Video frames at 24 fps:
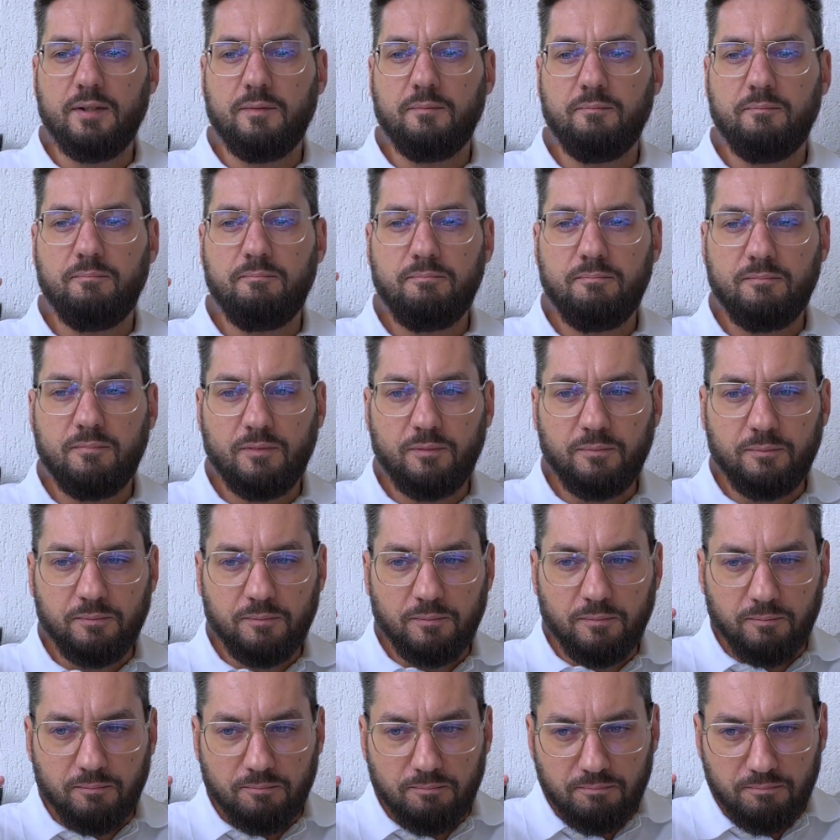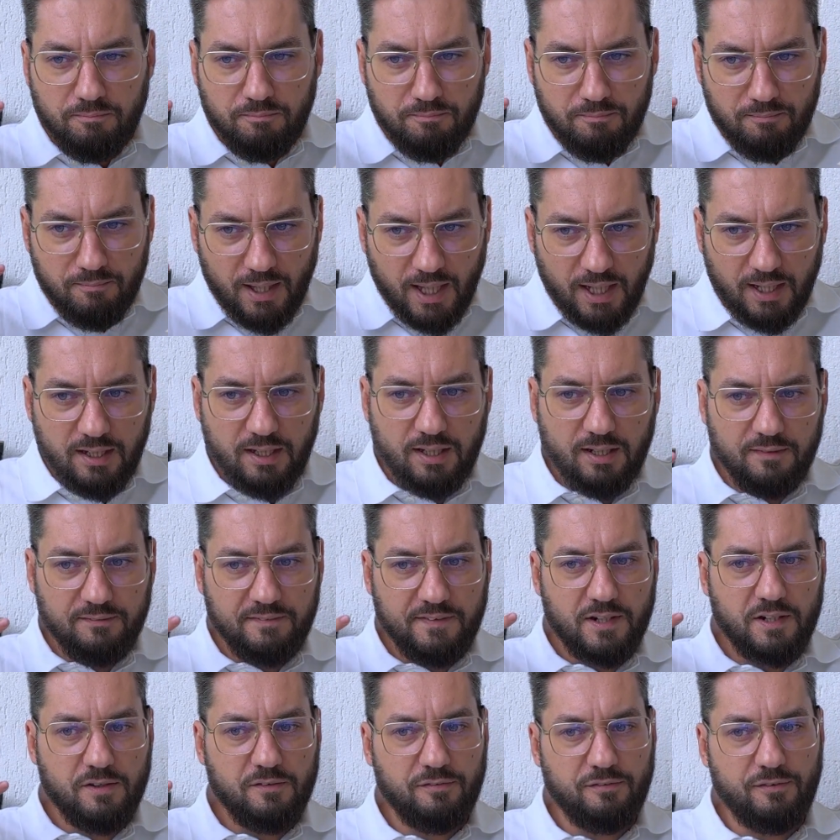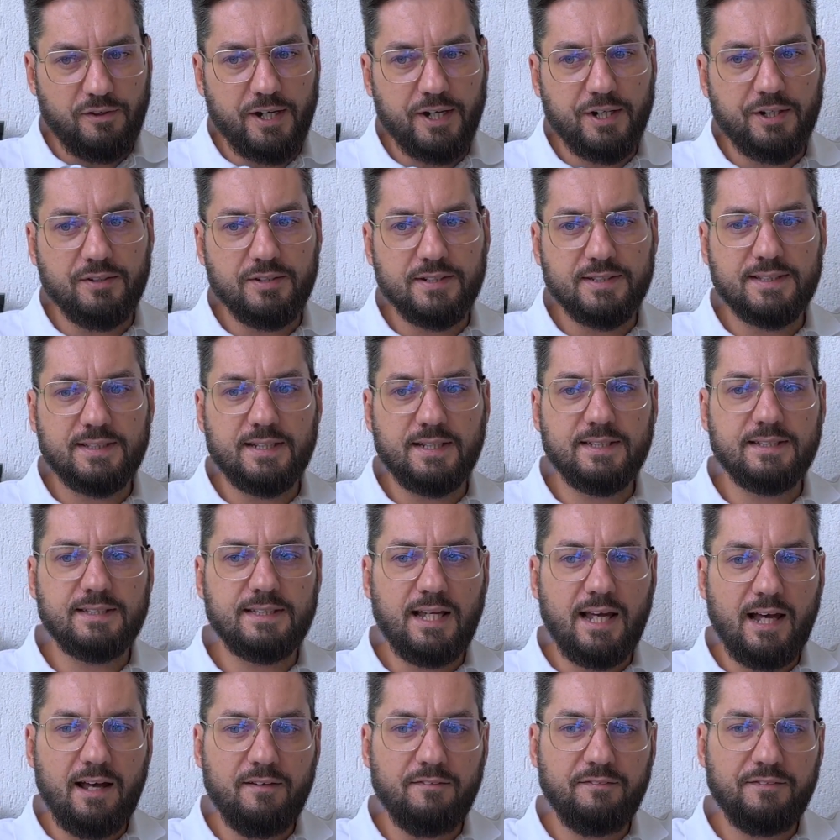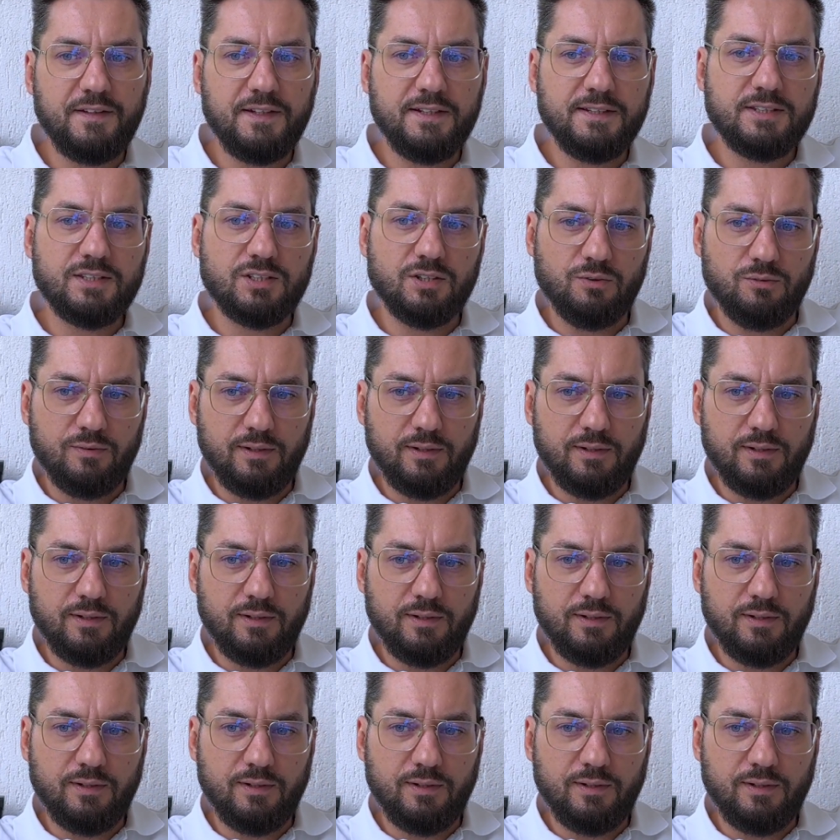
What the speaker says: many of their fragrances have these